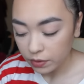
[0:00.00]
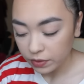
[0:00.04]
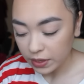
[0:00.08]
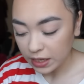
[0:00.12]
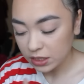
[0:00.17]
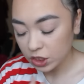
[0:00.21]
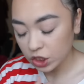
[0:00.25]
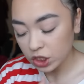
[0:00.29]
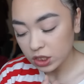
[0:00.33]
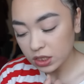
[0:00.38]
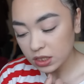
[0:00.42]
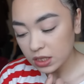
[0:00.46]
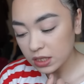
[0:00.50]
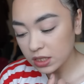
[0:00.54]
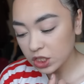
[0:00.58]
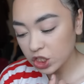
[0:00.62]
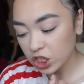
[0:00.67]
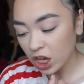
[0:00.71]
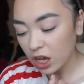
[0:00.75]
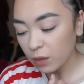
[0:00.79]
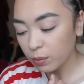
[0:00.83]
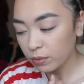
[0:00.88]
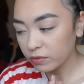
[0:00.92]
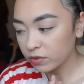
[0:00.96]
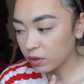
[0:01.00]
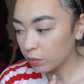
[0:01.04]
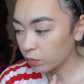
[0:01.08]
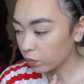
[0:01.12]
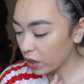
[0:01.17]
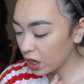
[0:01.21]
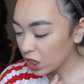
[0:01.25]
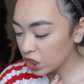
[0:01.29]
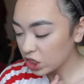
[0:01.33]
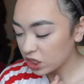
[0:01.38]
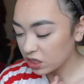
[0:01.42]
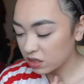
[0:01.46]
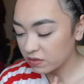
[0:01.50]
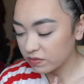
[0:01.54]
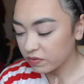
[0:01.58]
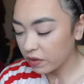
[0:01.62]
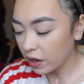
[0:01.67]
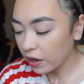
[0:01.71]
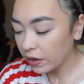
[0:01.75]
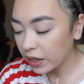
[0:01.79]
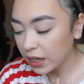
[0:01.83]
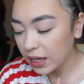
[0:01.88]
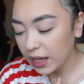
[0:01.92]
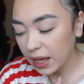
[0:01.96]
It's just the shape of the brush is
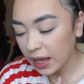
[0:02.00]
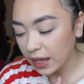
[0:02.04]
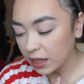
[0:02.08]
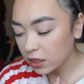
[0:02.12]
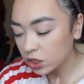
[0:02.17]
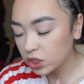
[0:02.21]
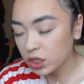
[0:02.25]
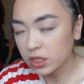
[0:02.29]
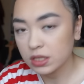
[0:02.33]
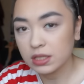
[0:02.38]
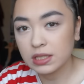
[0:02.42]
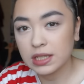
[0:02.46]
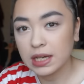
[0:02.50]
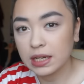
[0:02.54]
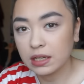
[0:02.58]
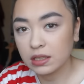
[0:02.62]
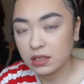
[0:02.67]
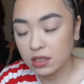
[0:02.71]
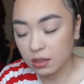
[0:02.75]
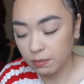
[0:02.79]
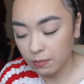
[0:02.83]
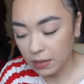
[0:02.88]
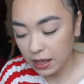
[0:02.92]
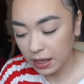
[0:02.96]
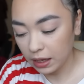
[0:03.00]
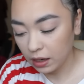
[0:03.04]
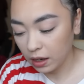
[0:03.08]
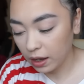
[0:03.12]
very interesting to me,